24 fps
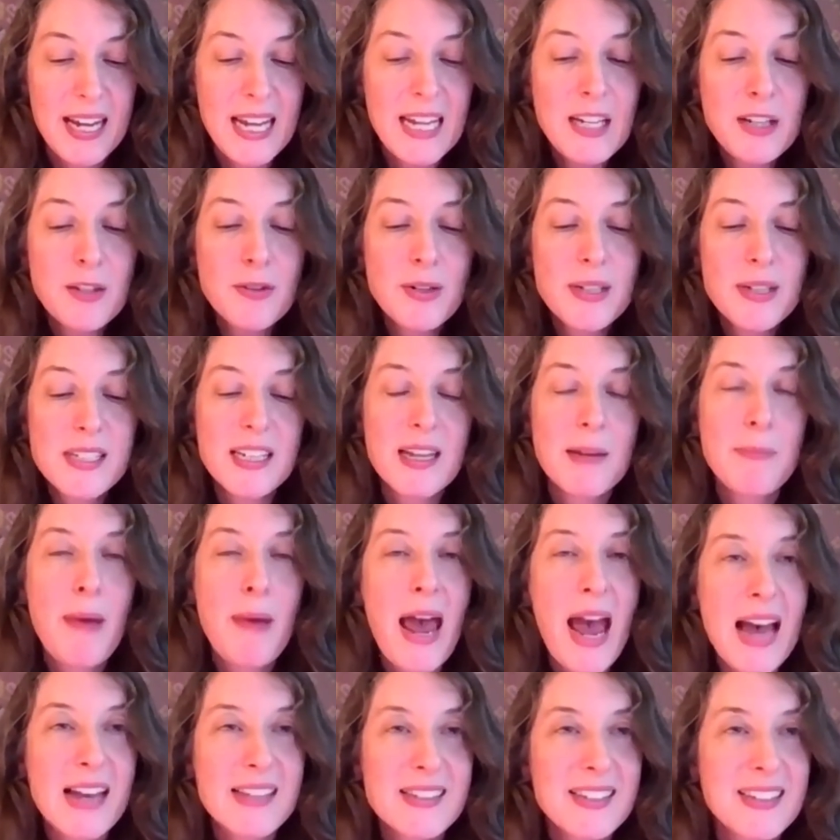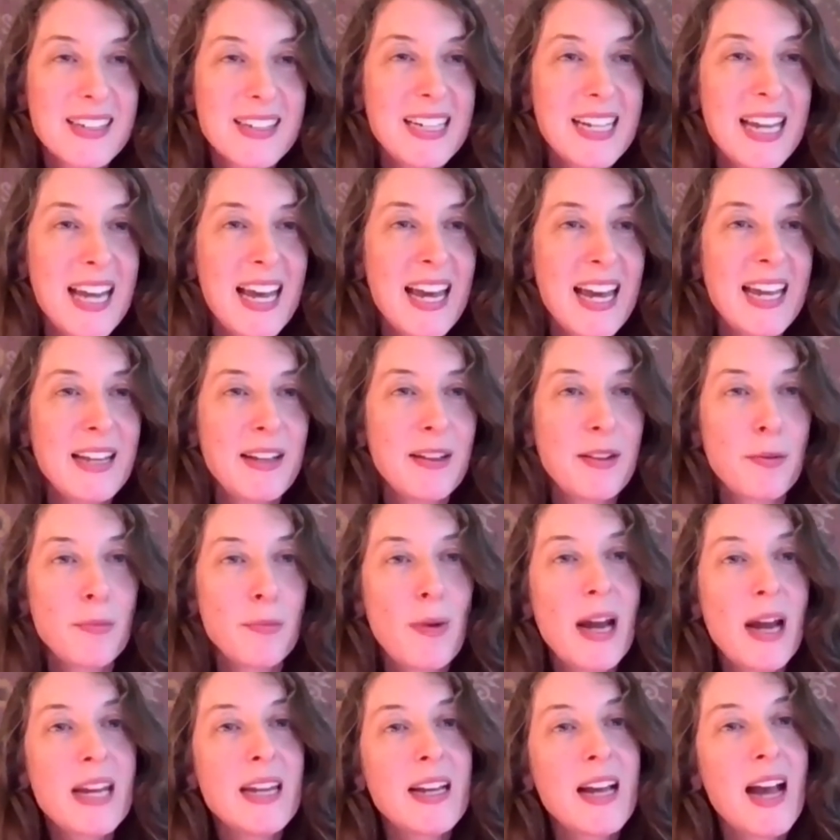Increased capacity and the
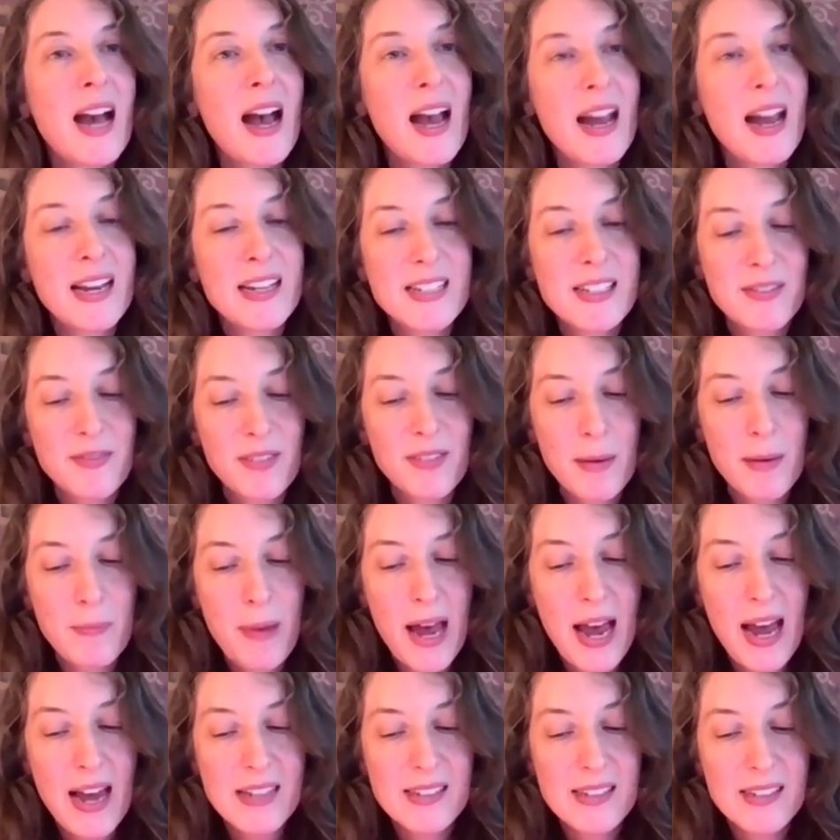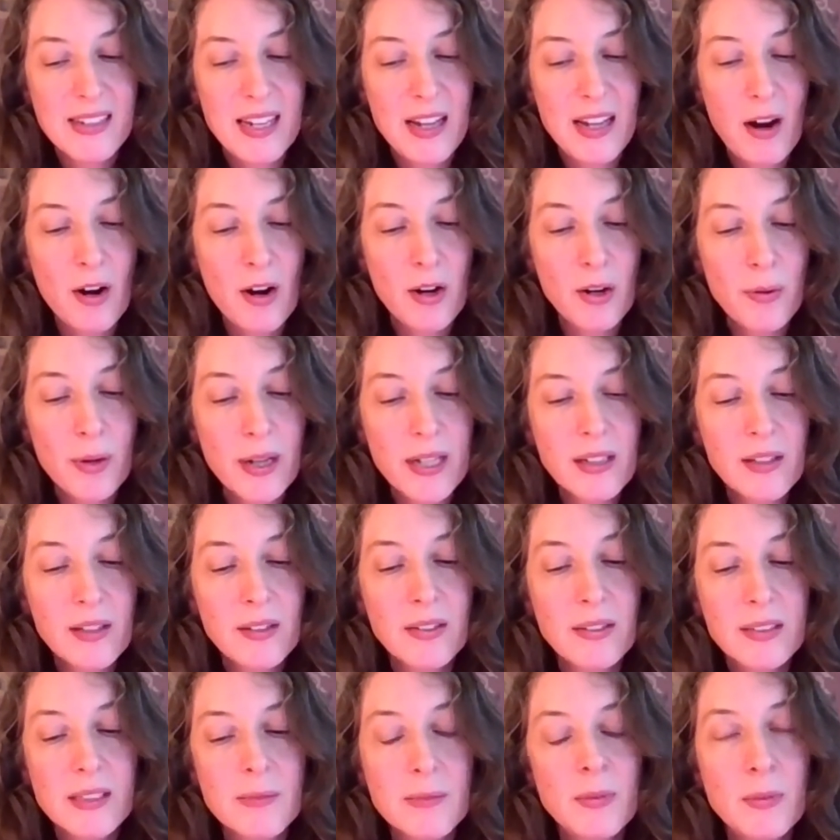right kinds of capacity are
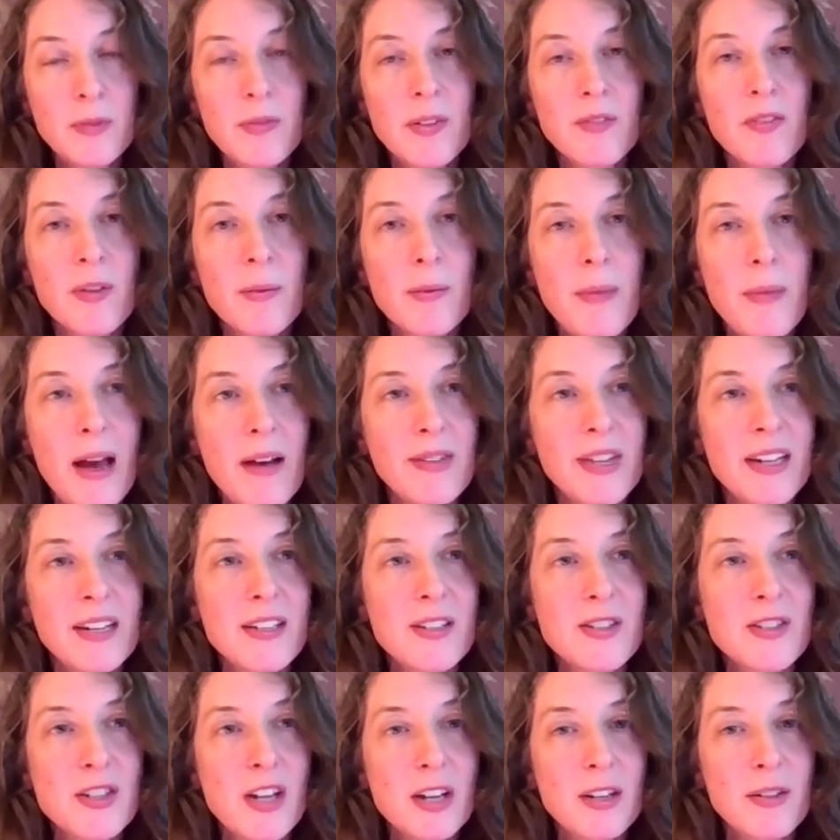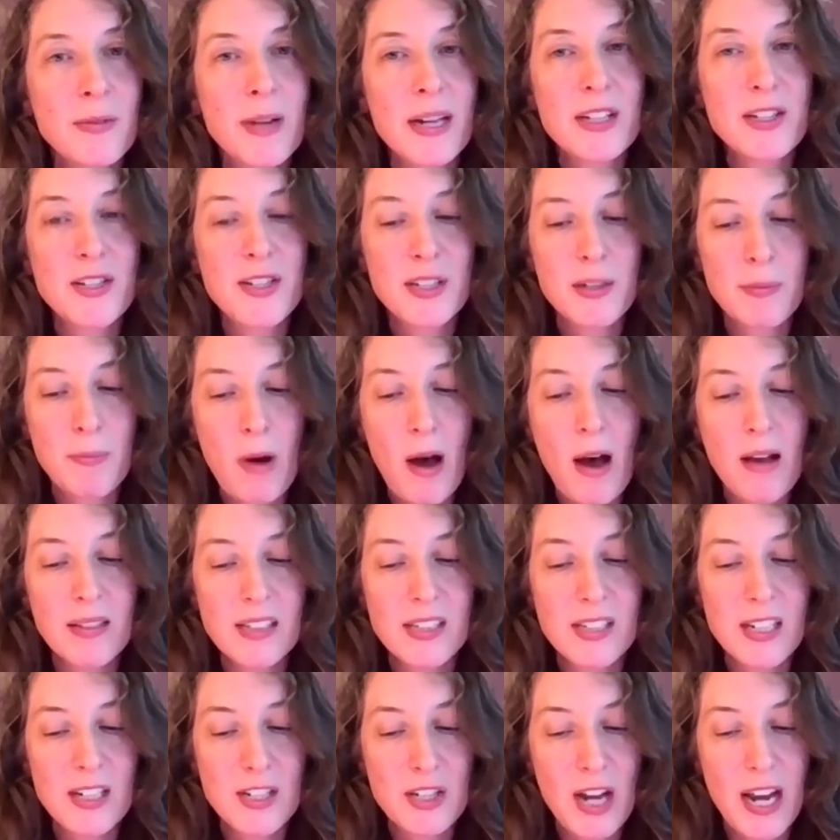critical to moving from evidence generation to
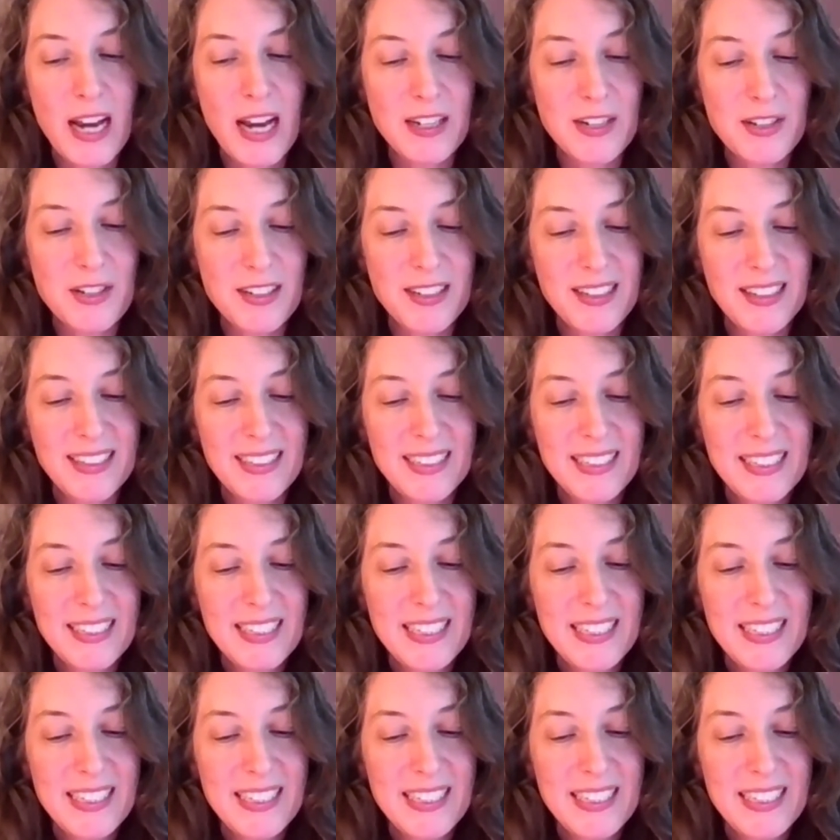policy change.